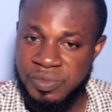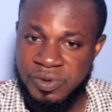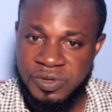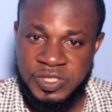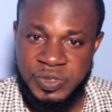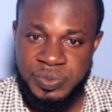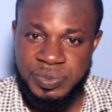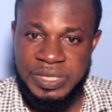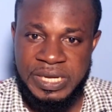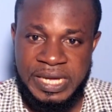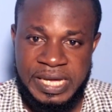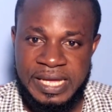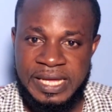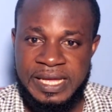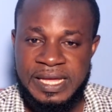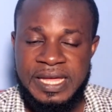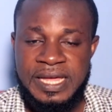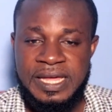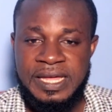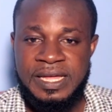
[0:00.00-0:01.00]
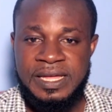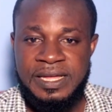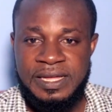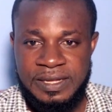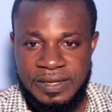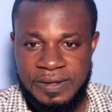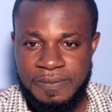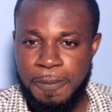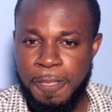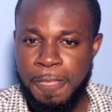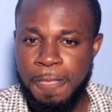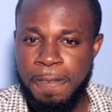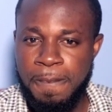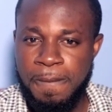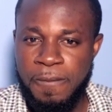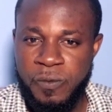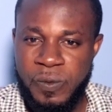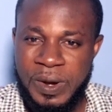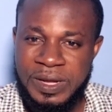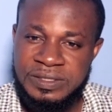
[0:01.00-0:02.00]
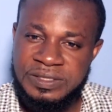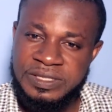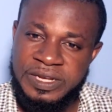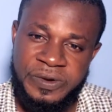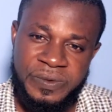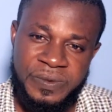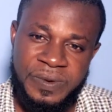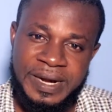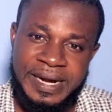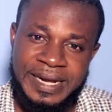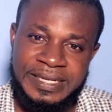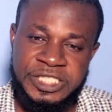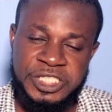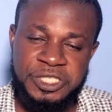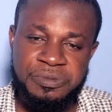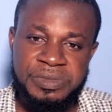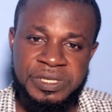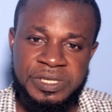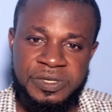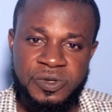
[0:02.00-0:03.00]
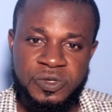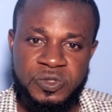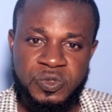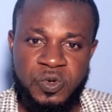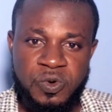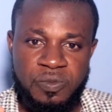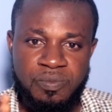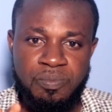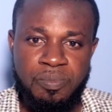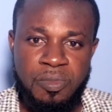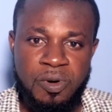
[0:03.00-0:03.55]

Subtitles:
bossbk101@gmail.com.